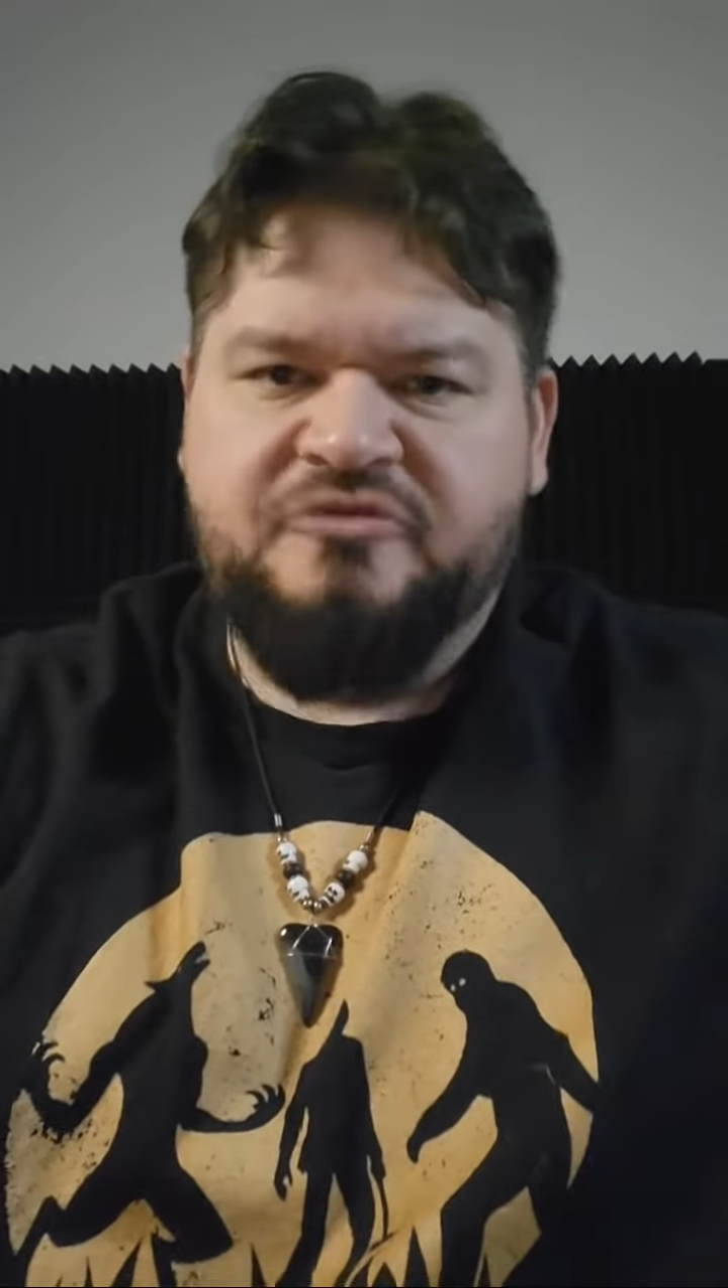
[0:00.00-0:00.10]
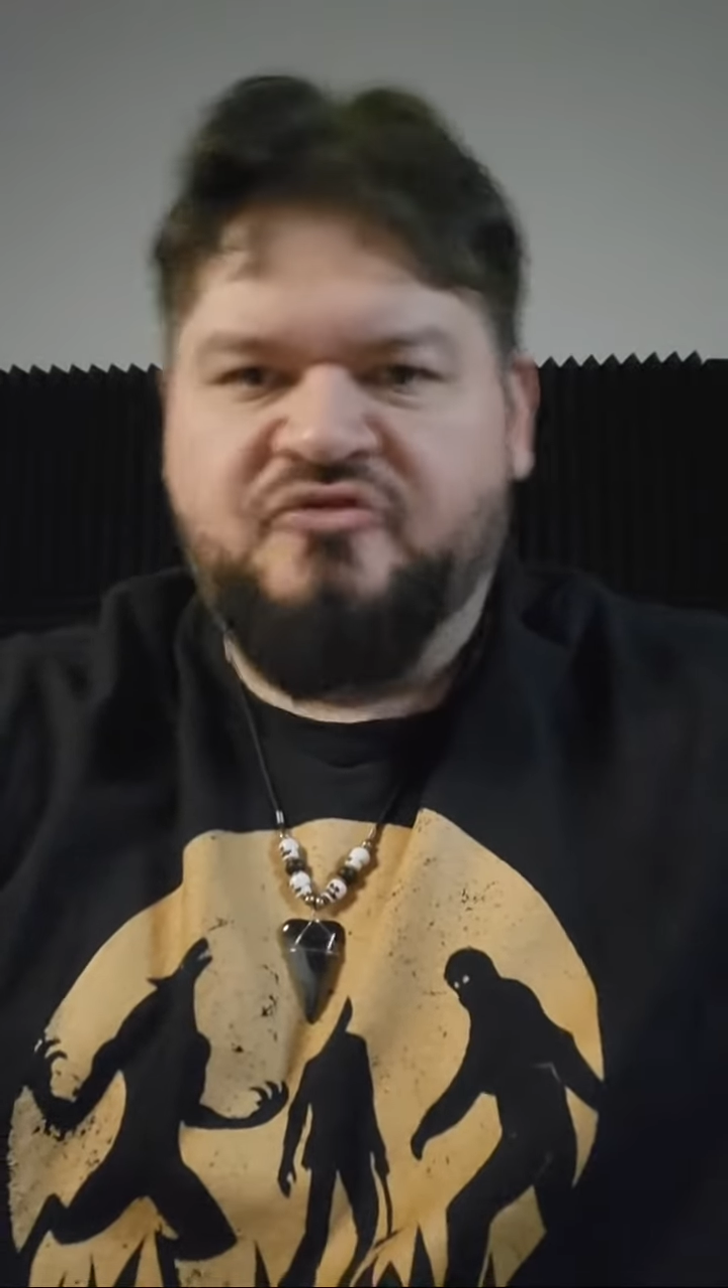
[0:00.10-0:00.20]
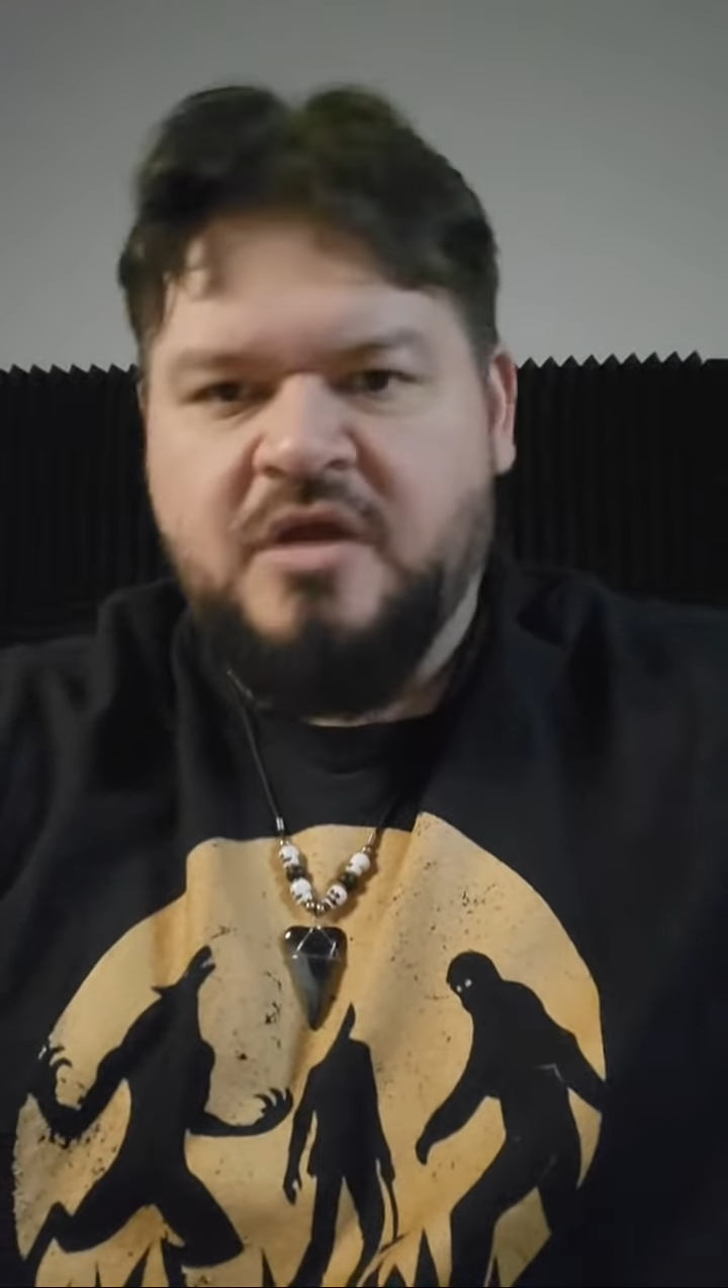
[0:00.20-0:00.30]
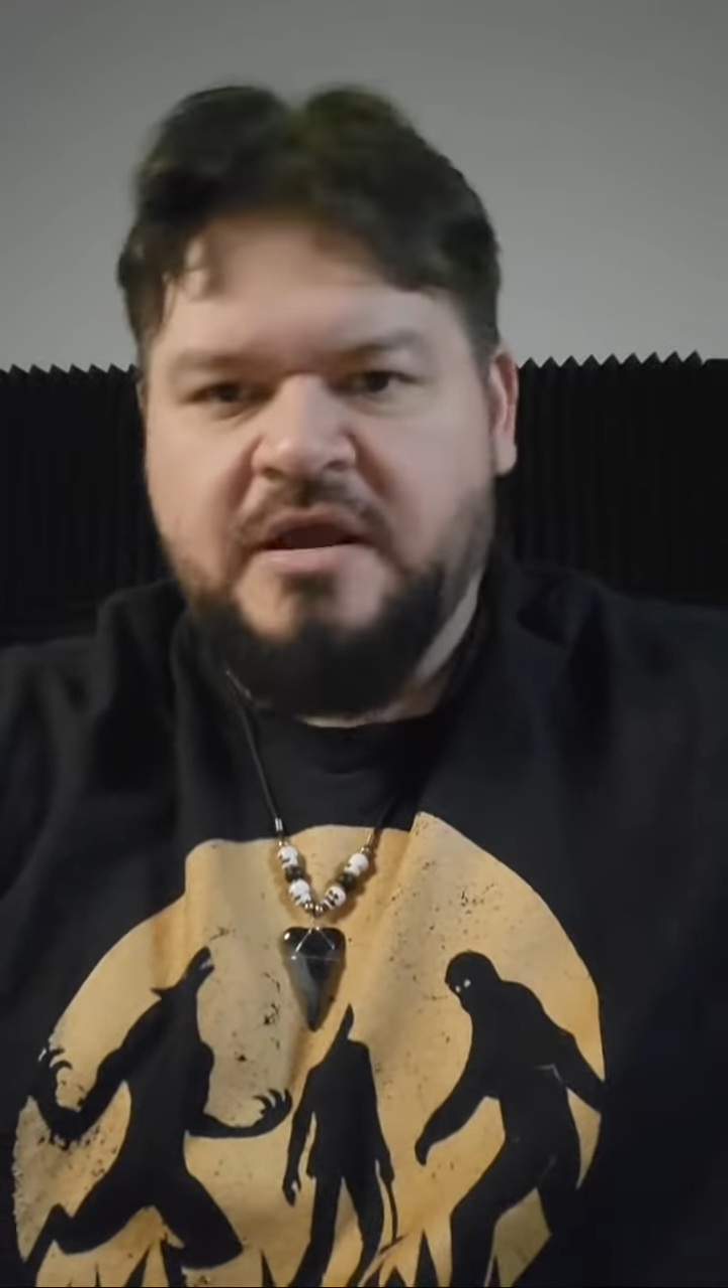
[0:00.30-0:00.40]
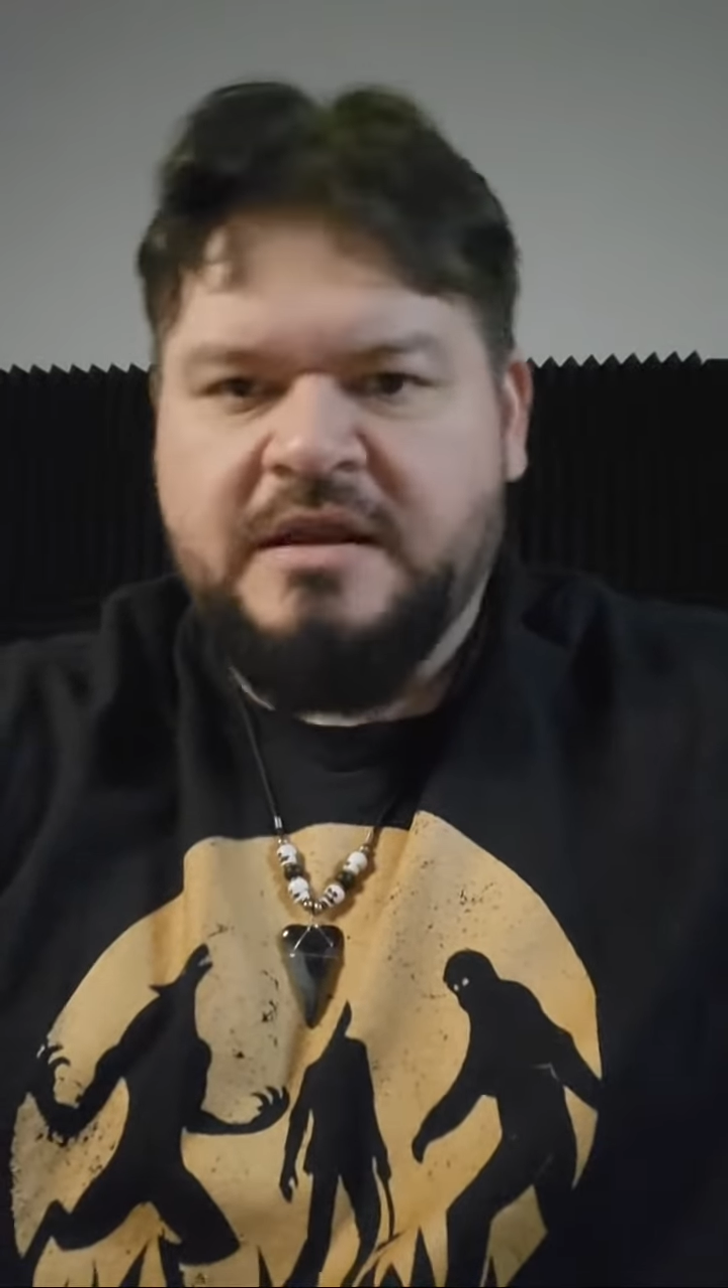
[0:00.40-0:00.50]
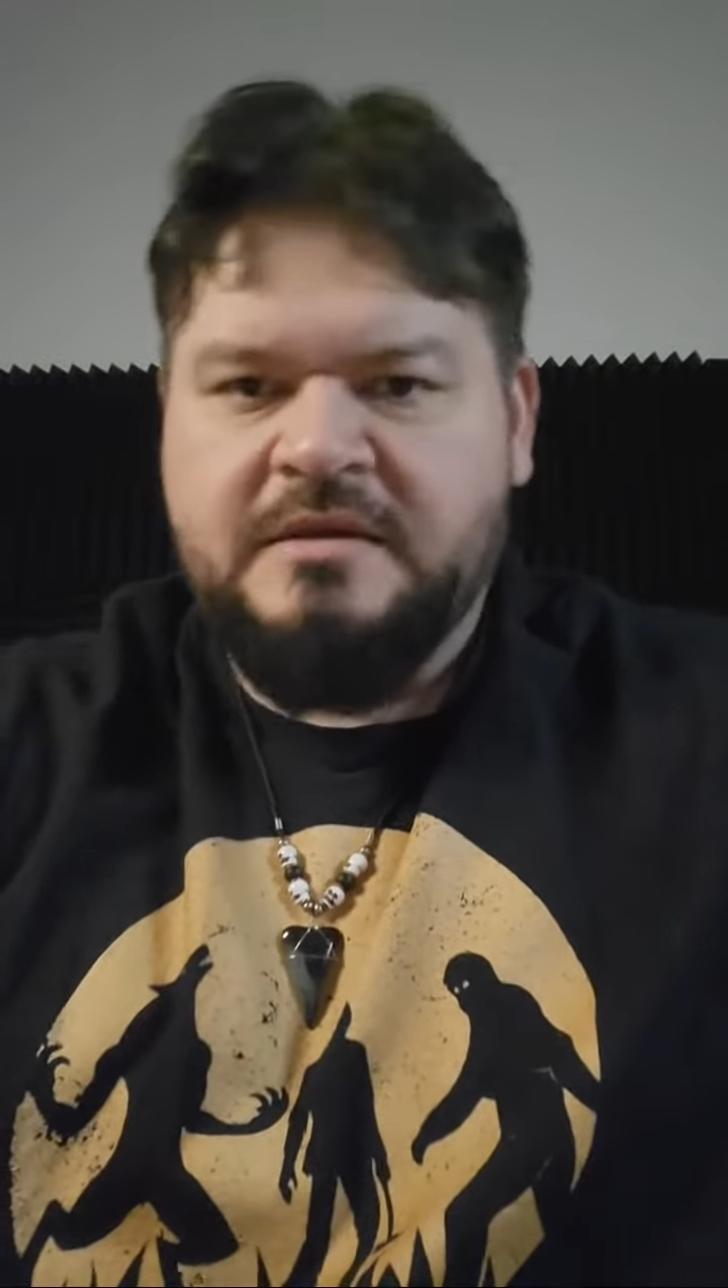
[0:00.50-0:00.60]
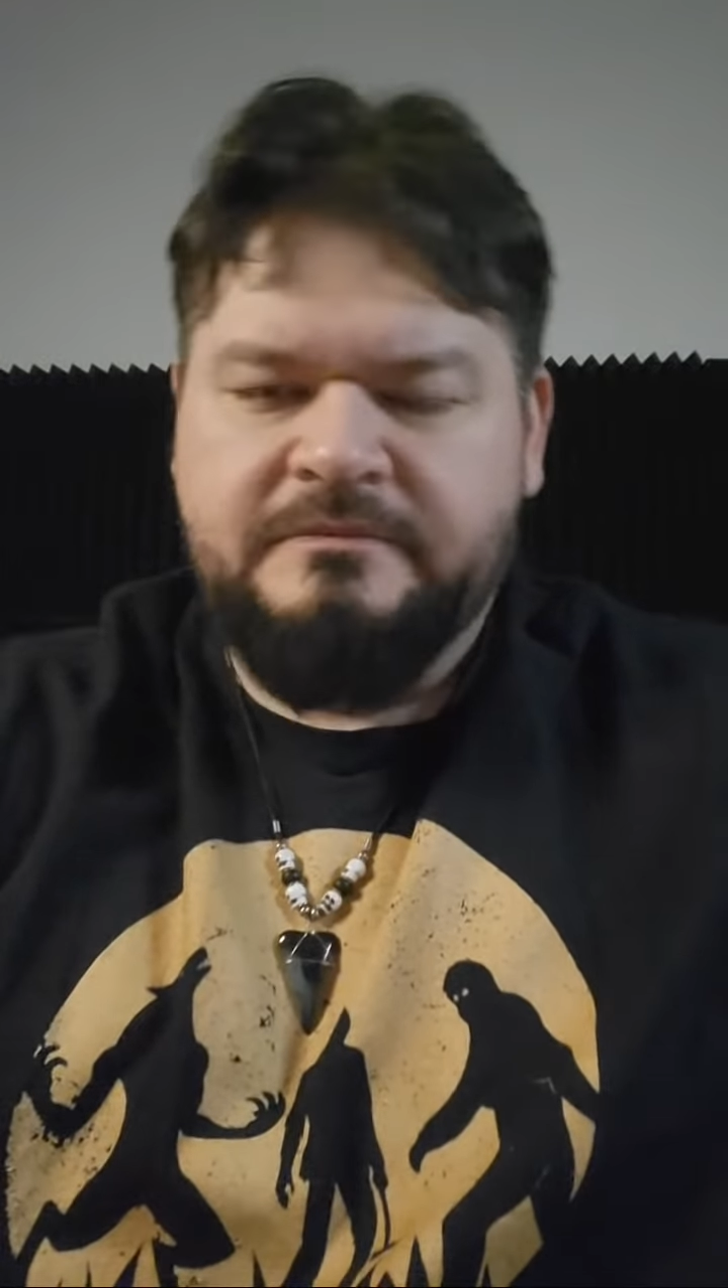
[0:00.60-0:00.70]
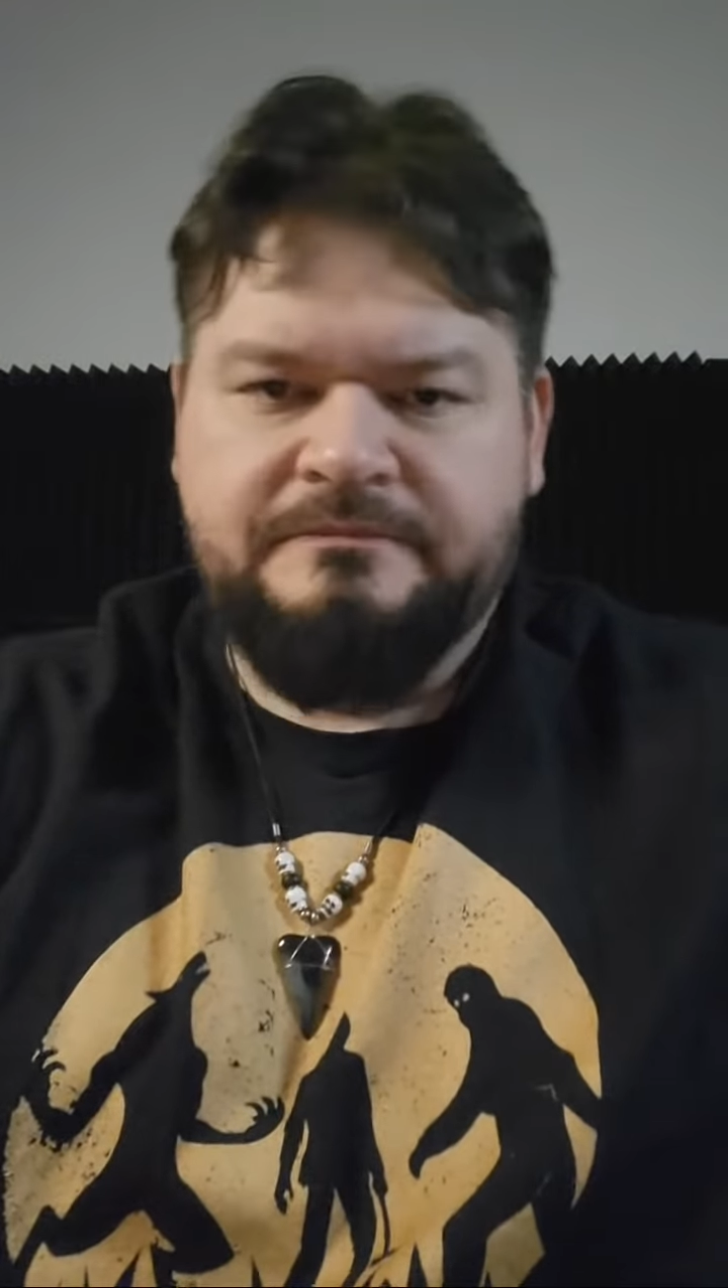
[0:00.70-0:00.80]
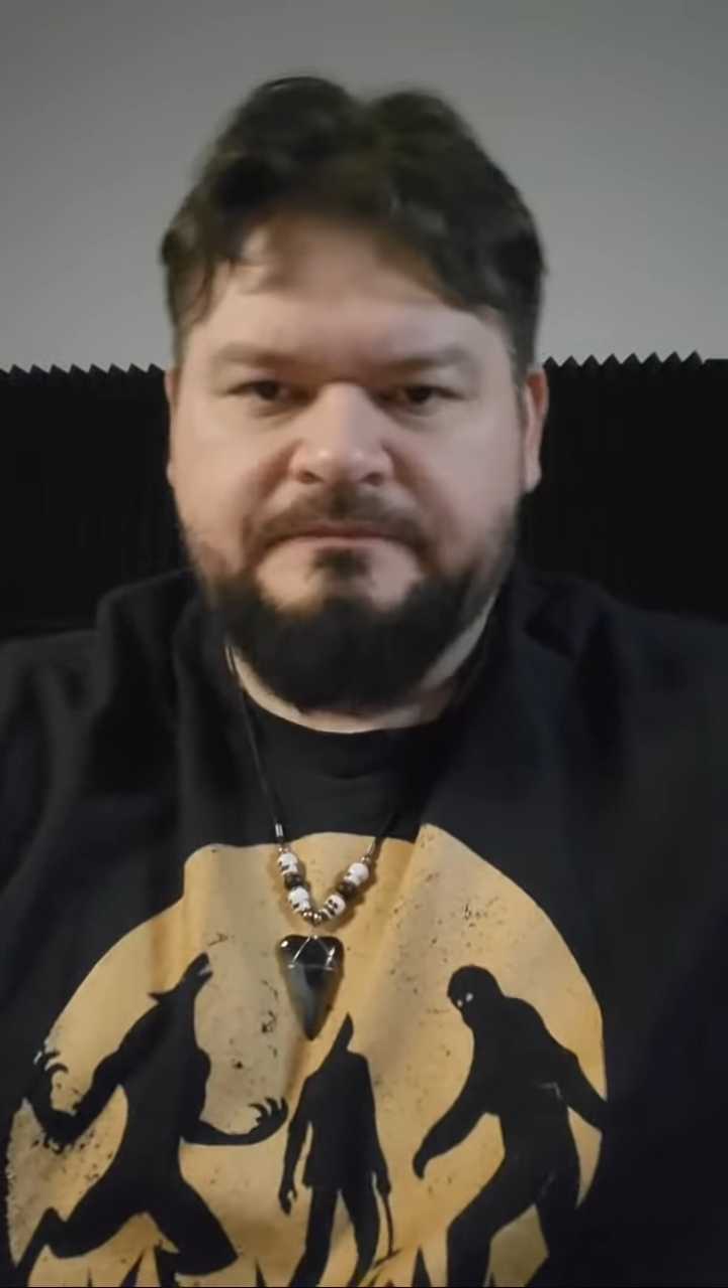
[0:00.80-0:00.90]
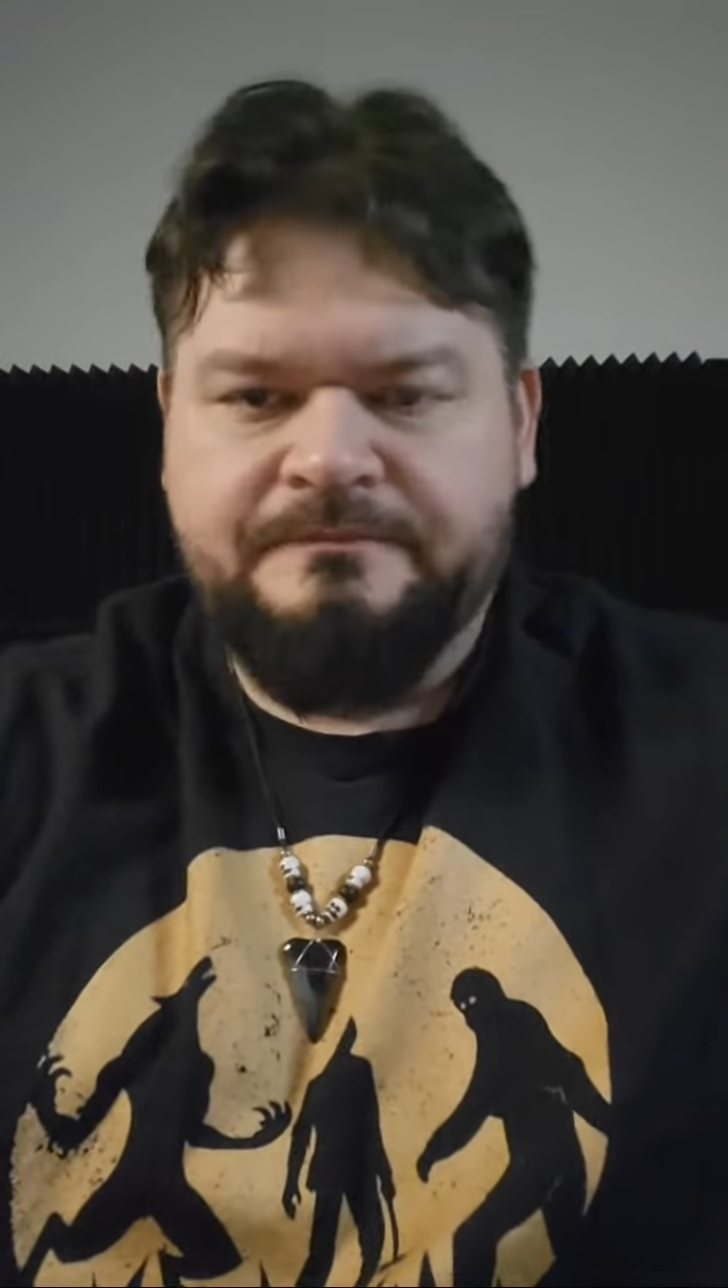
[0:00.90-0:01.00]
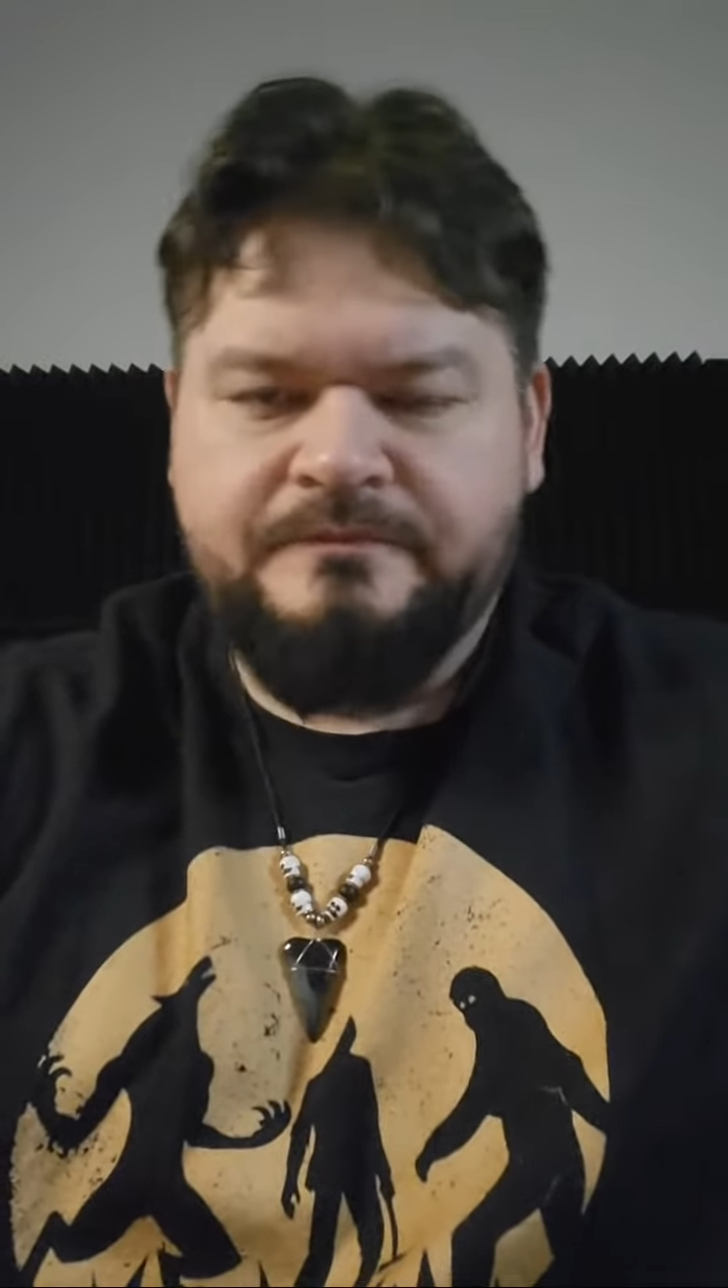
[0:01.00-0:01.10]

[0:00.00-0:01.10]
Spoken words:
was drunk and